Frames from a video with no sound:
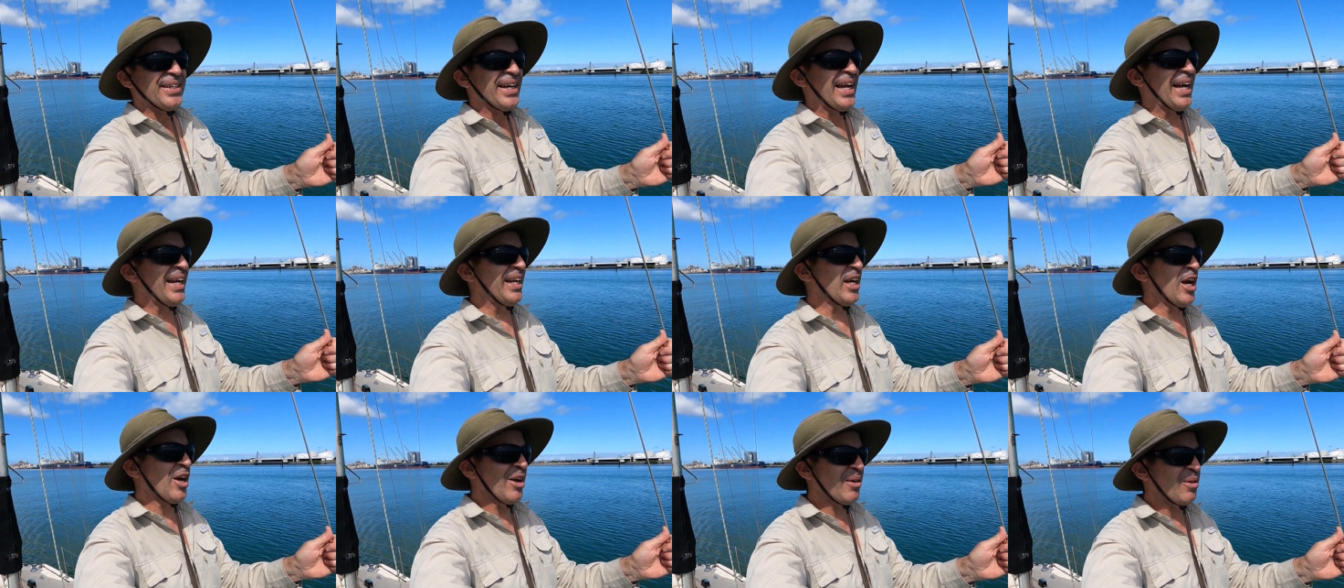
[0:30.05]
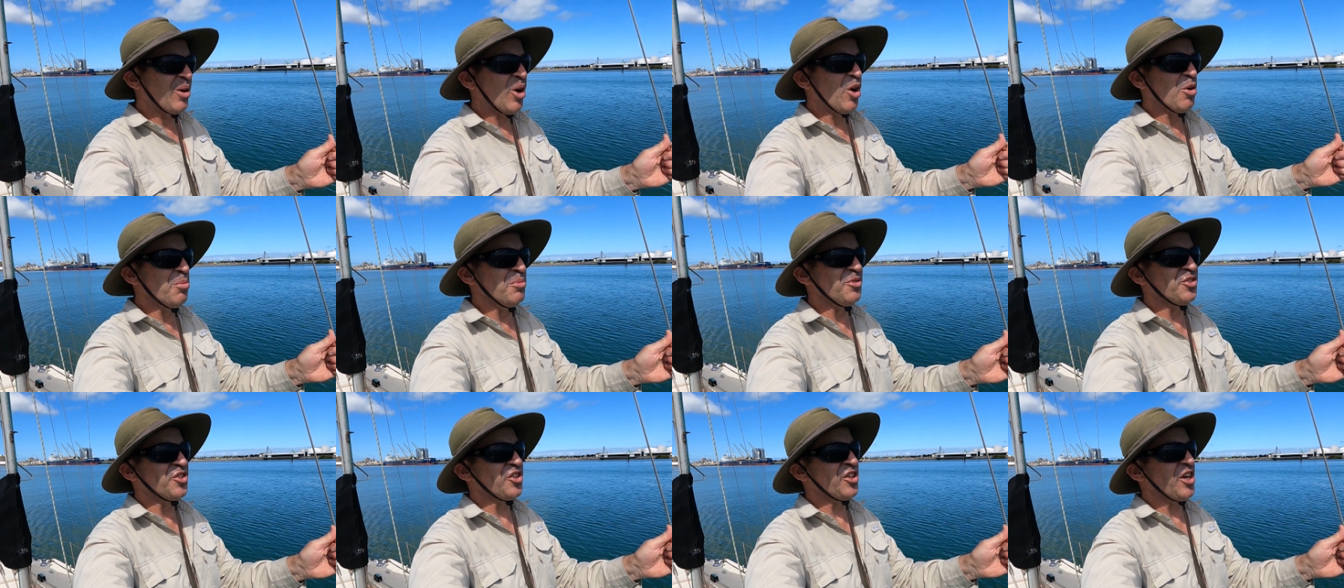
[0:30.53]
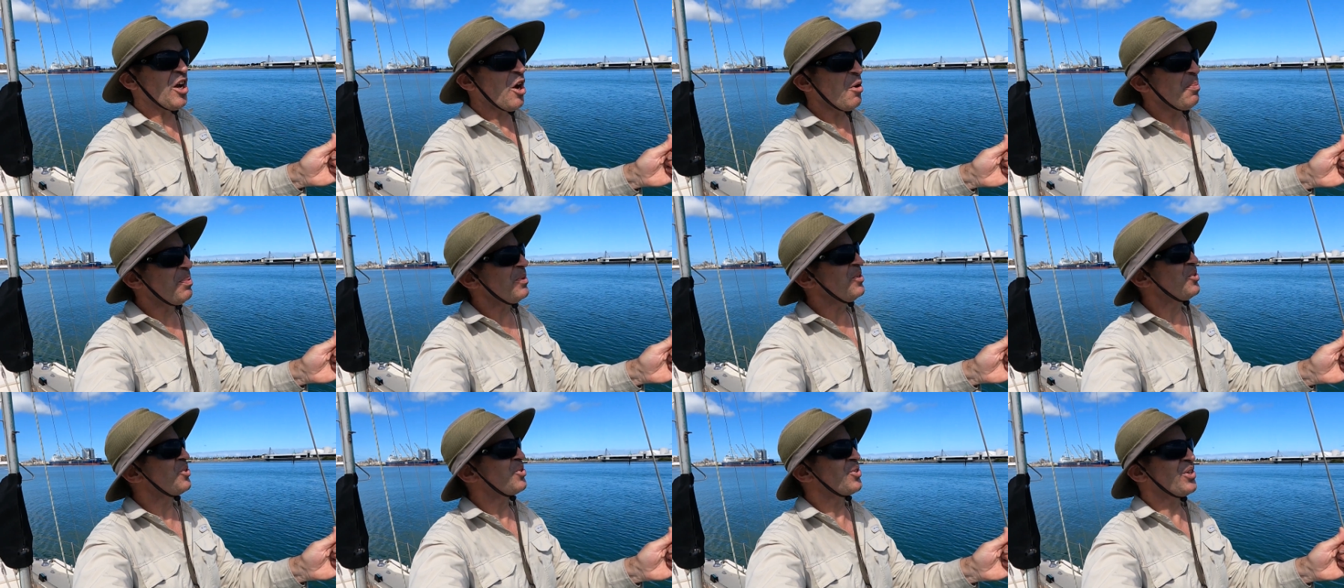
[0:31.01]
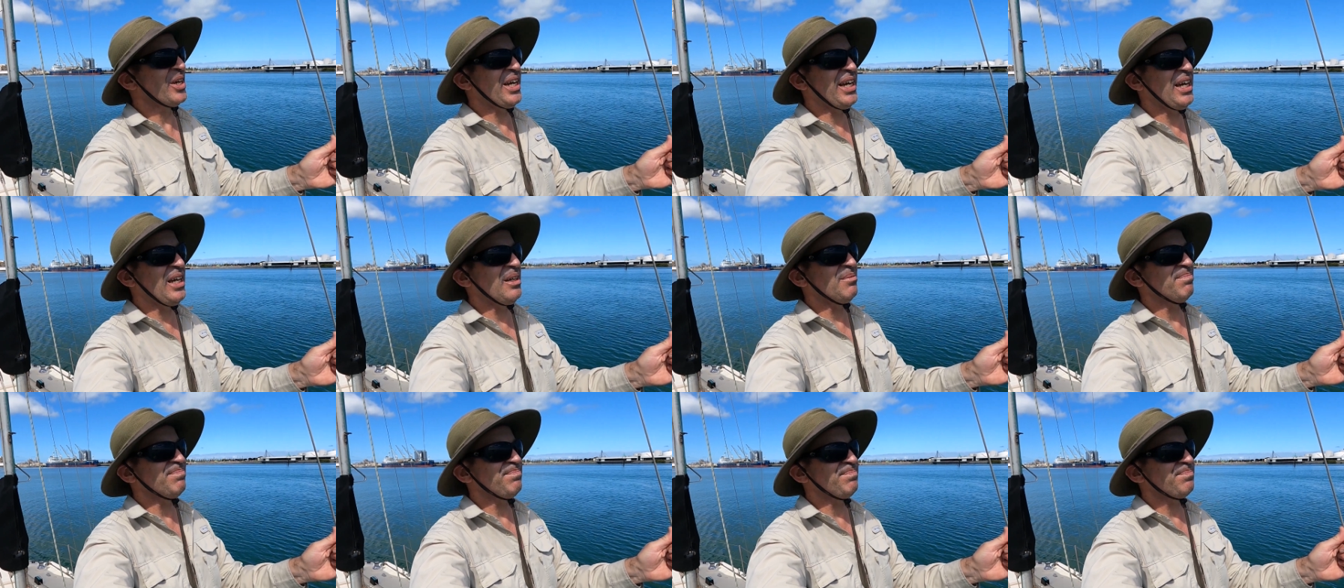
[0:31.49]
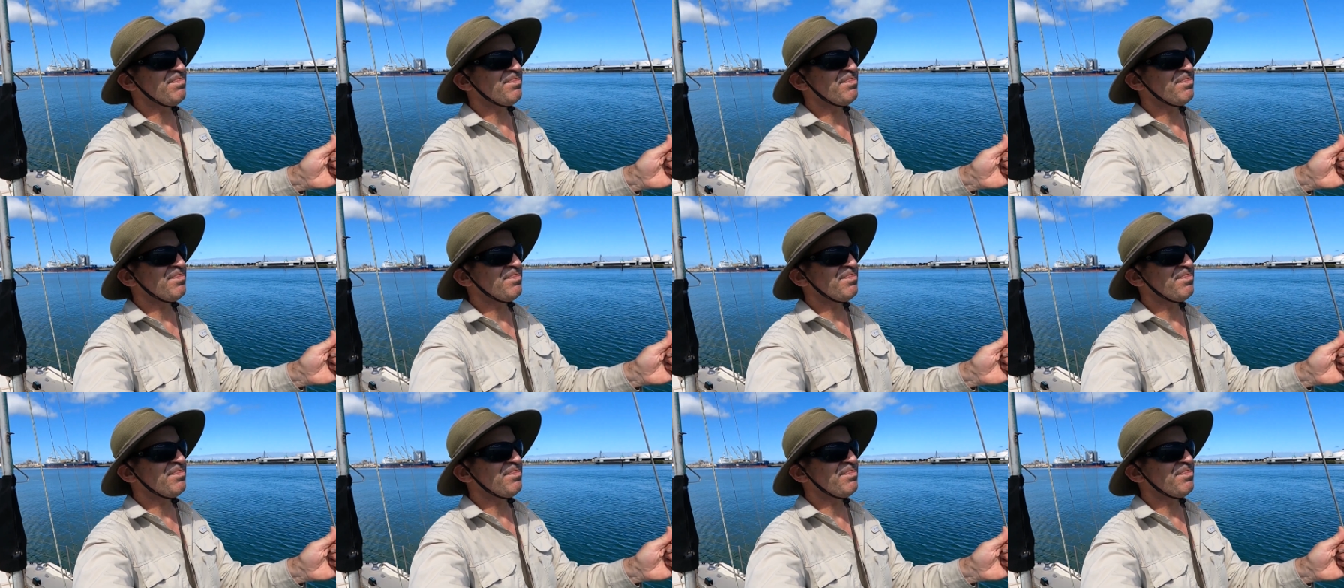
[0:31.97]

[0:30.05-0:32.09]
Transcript: and out onto the open sea.